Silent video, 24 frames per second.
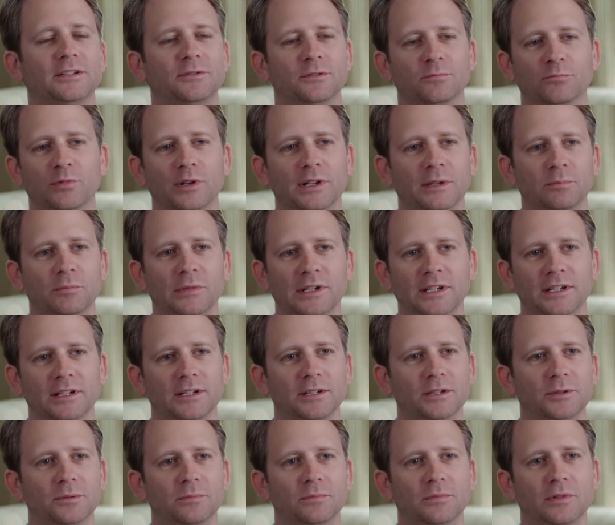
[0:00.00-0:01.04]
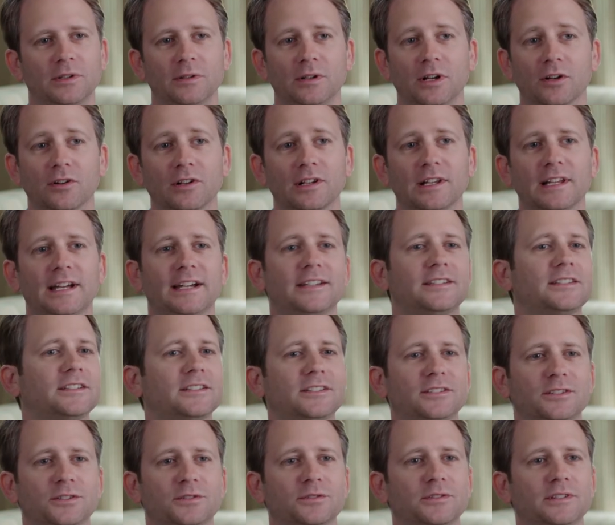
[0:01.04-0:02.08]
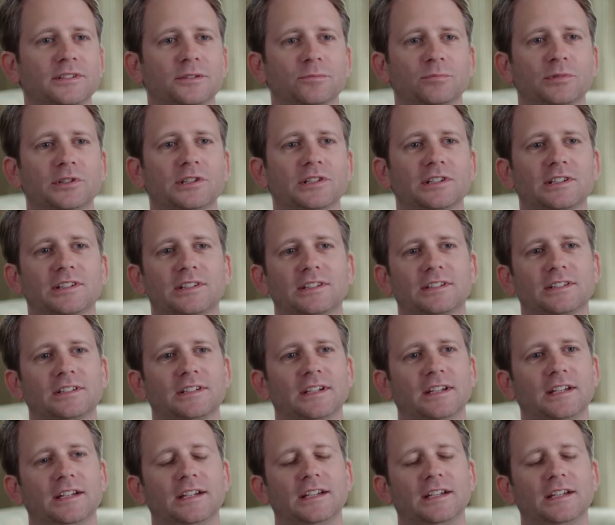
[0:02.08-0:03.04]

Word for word: She would bring me home, you know, classic children's books,